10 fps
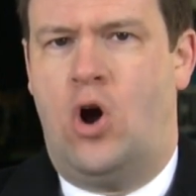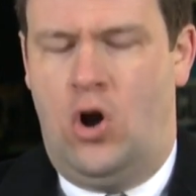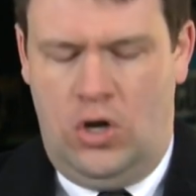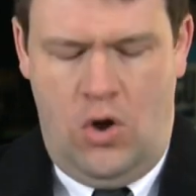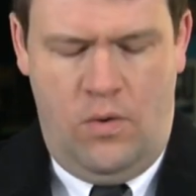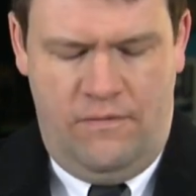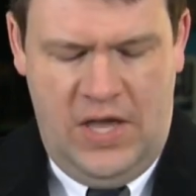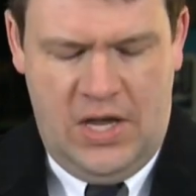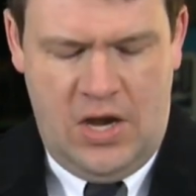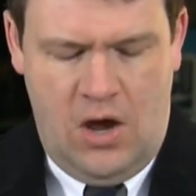Carlo
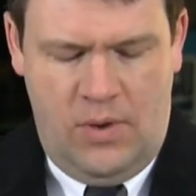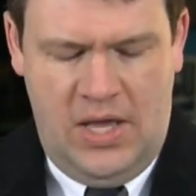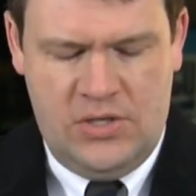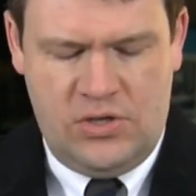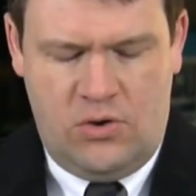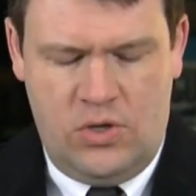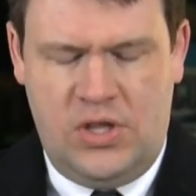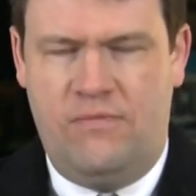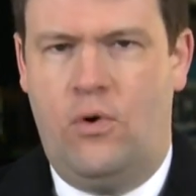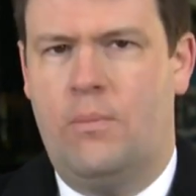Vigano. He is, of course,
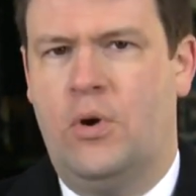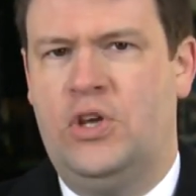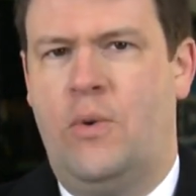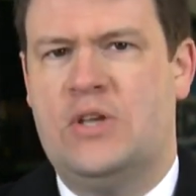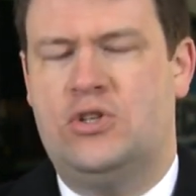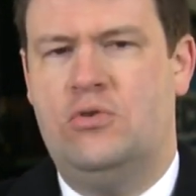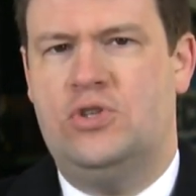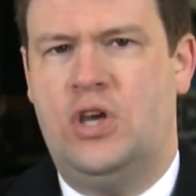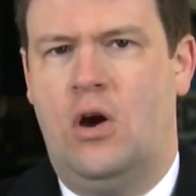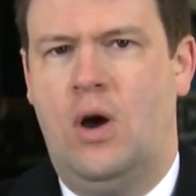the former U.S.
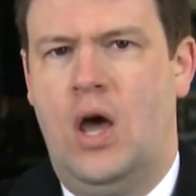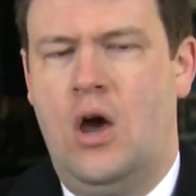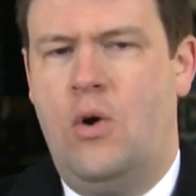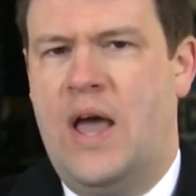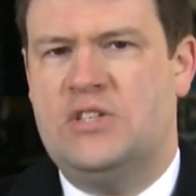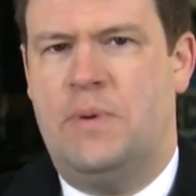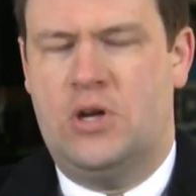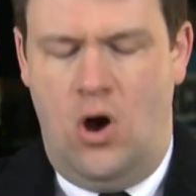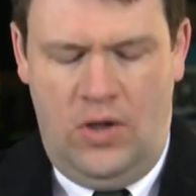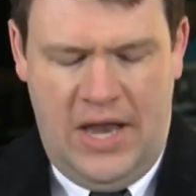nuncio who has
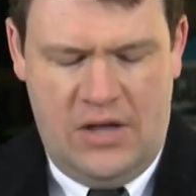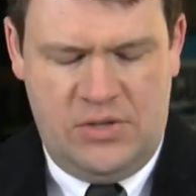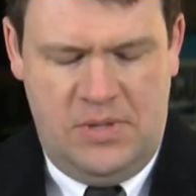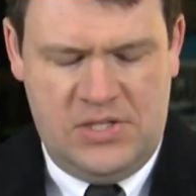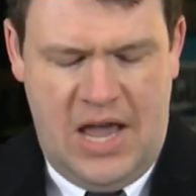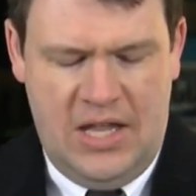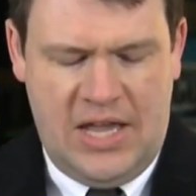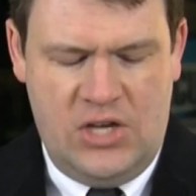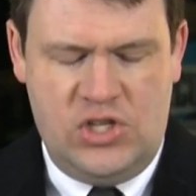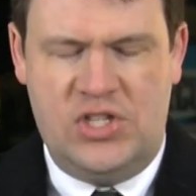been calling out some of these
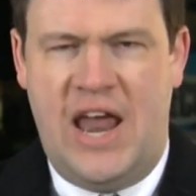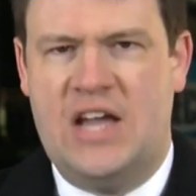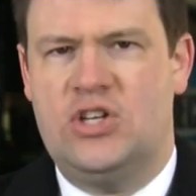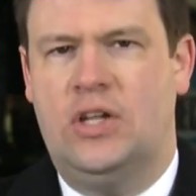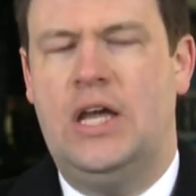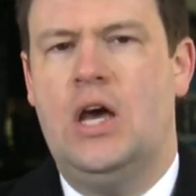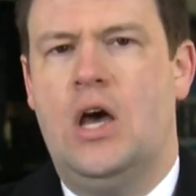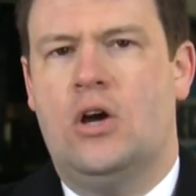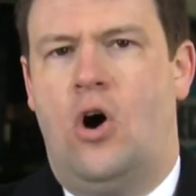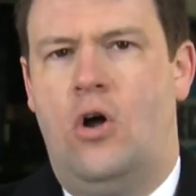allegations and actually
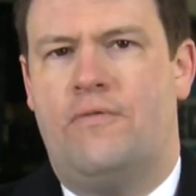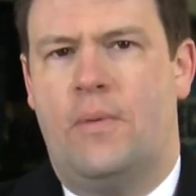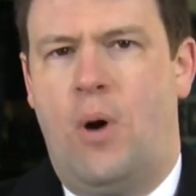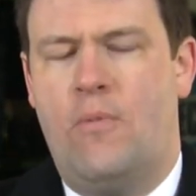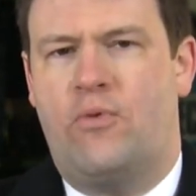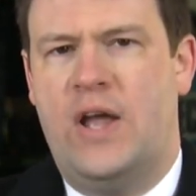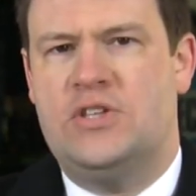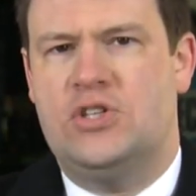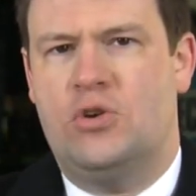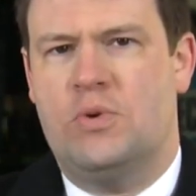called for Pope
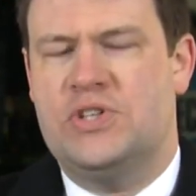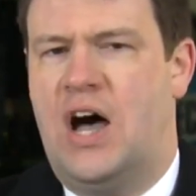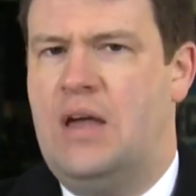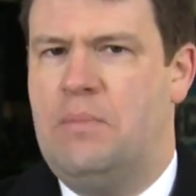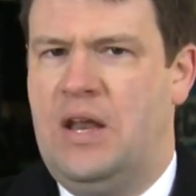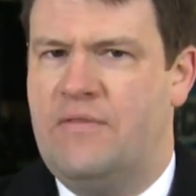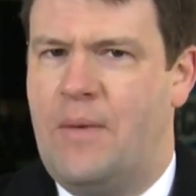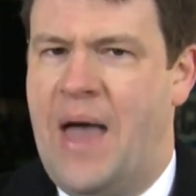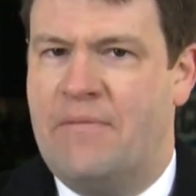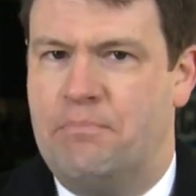Francis to resign. Many of
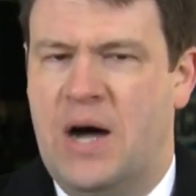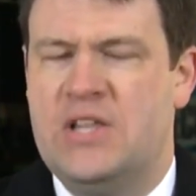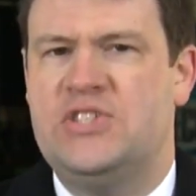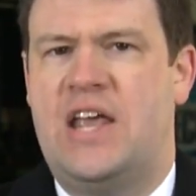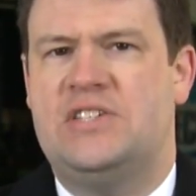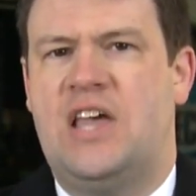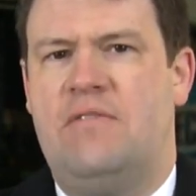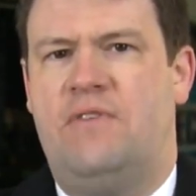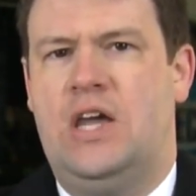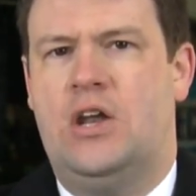them have buttons that say
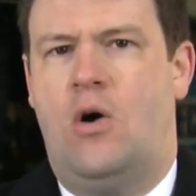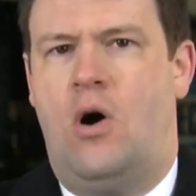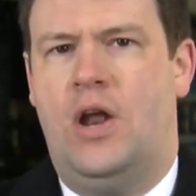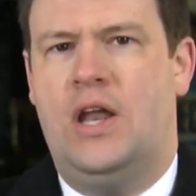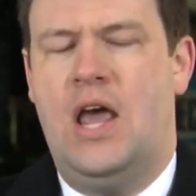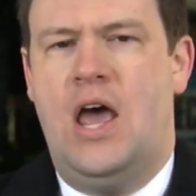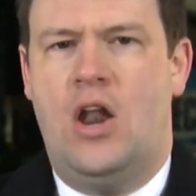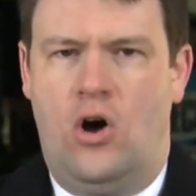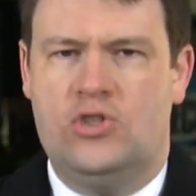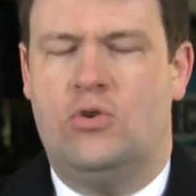Vigano on it
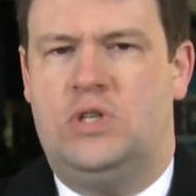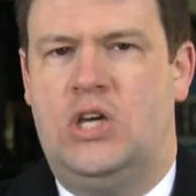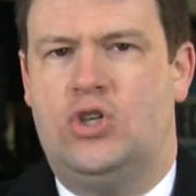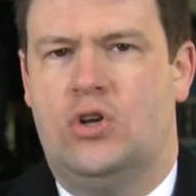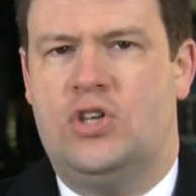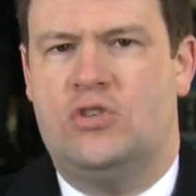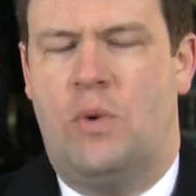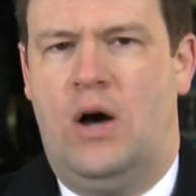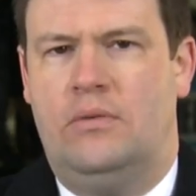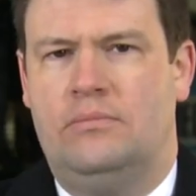and also t shirts as
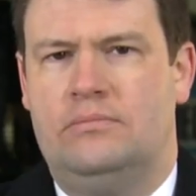well.